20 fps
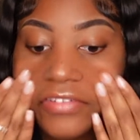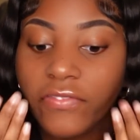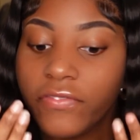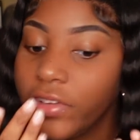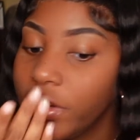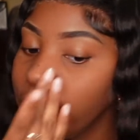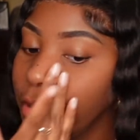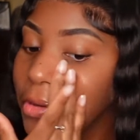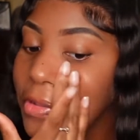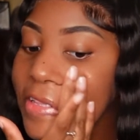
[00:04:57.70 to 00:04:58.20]

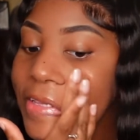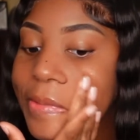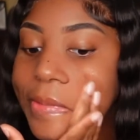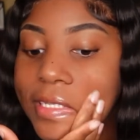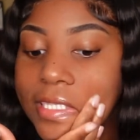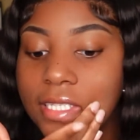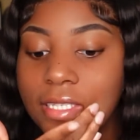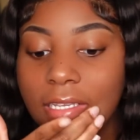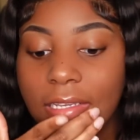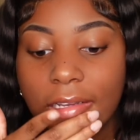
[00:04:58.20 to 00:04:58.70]
Videoleap
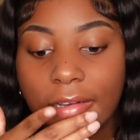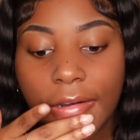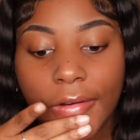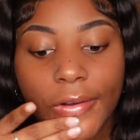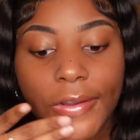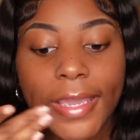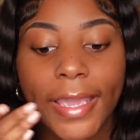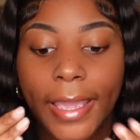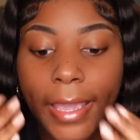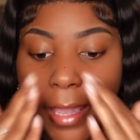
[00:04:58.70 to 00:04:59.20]
is
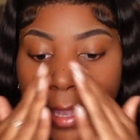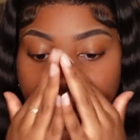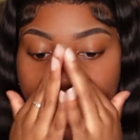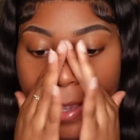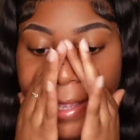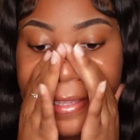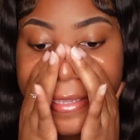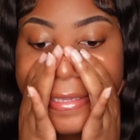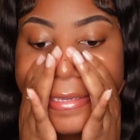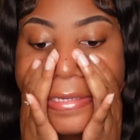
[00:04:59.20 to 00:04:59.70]

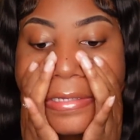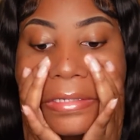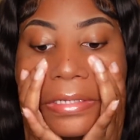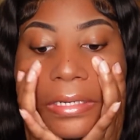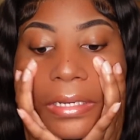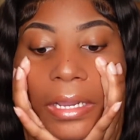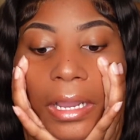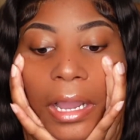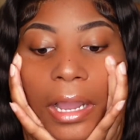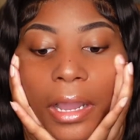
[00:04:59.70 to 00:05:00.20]
okay
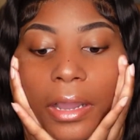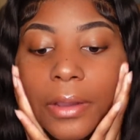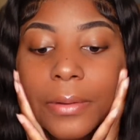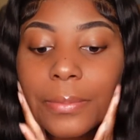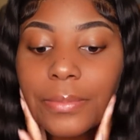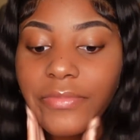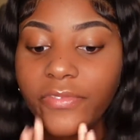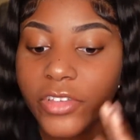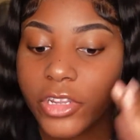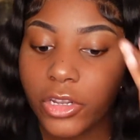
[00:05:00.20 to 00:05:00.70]

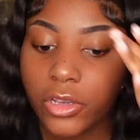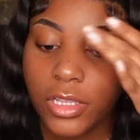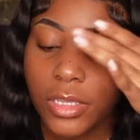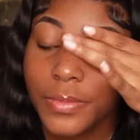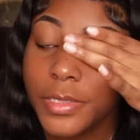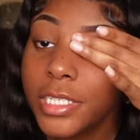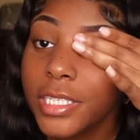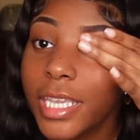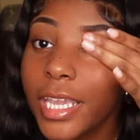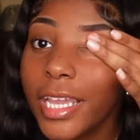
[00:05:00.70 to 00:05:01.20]
um
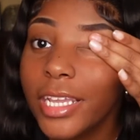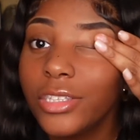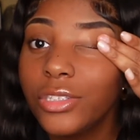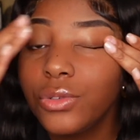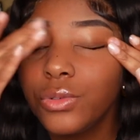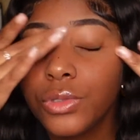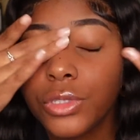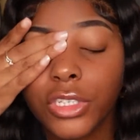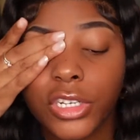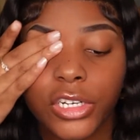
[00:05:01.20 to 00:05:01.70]
Videoleap just can't
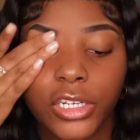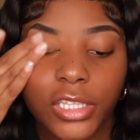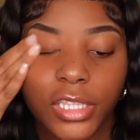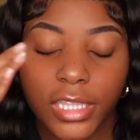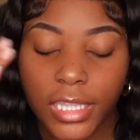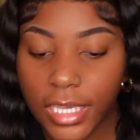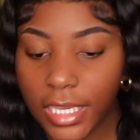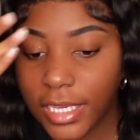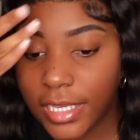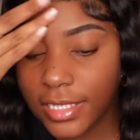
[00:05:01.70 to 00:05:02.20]
do certain
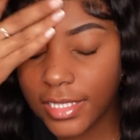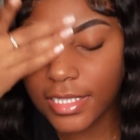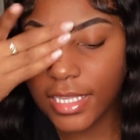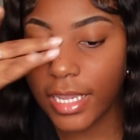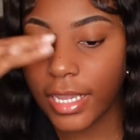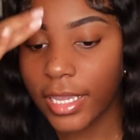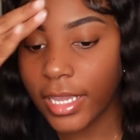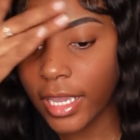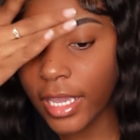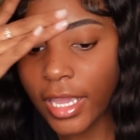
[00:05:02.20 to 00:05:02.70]
things
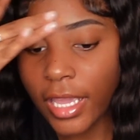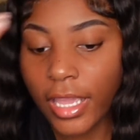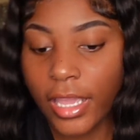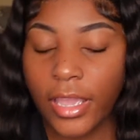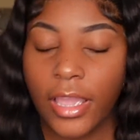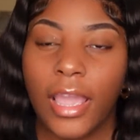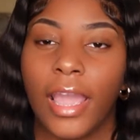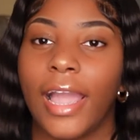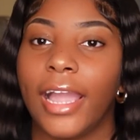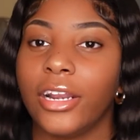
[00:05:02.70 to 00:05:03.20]
like
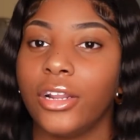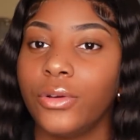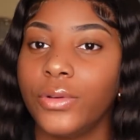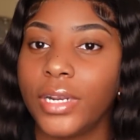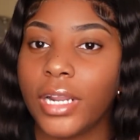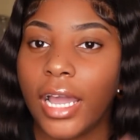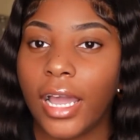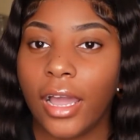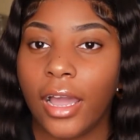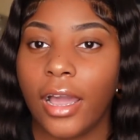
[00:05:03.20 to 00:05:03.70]
I know
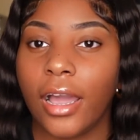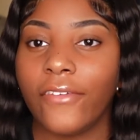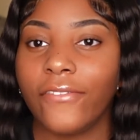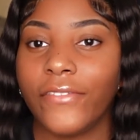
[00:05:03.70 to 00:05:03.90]
in uh,